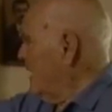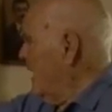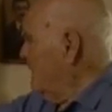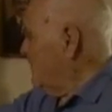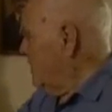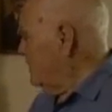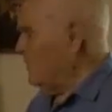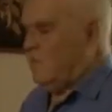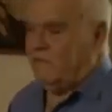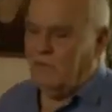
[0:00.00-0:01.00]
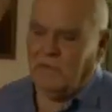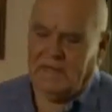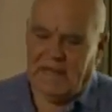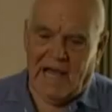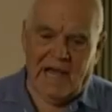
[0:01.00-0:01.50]
life, just before, the, before they
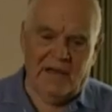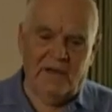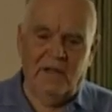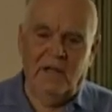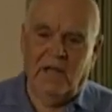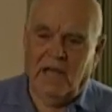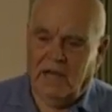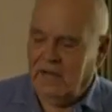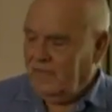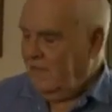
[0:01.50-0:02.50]
died. And uh,